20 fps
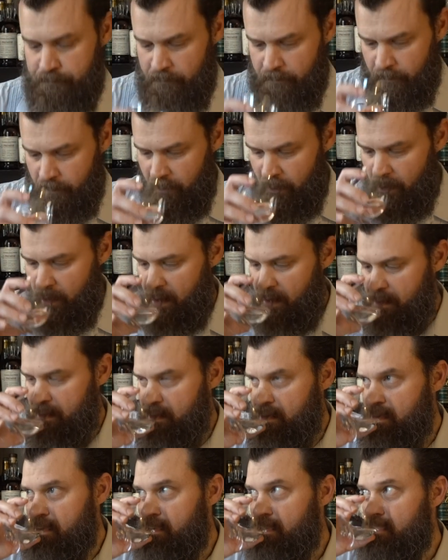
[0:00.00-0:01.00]

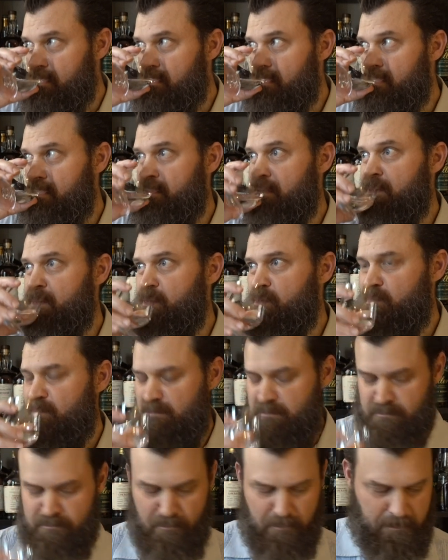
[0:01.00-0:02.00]

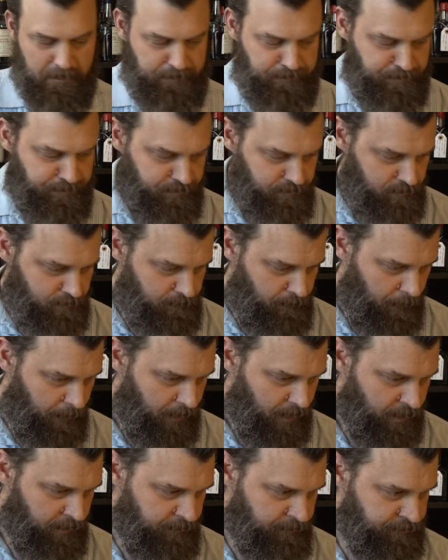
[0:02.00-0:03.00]

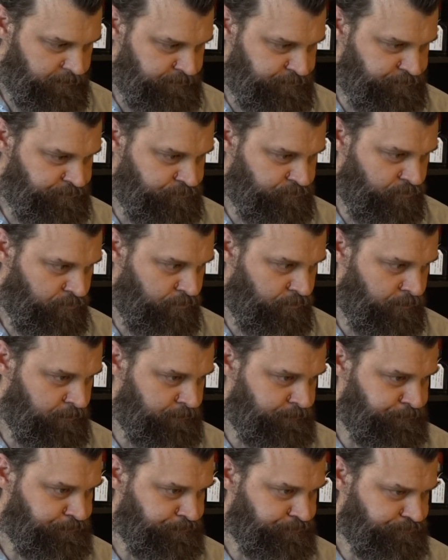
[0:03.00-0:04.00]

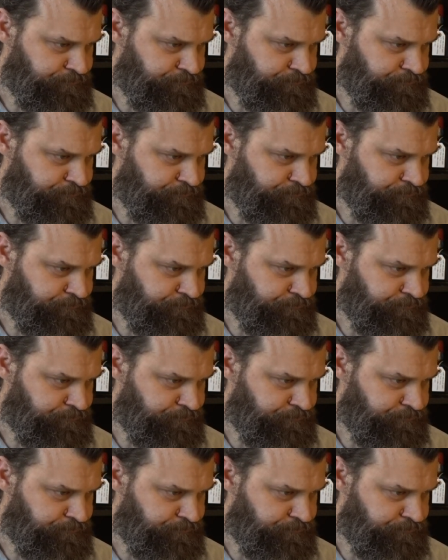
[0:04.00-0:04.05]
(no one is talking)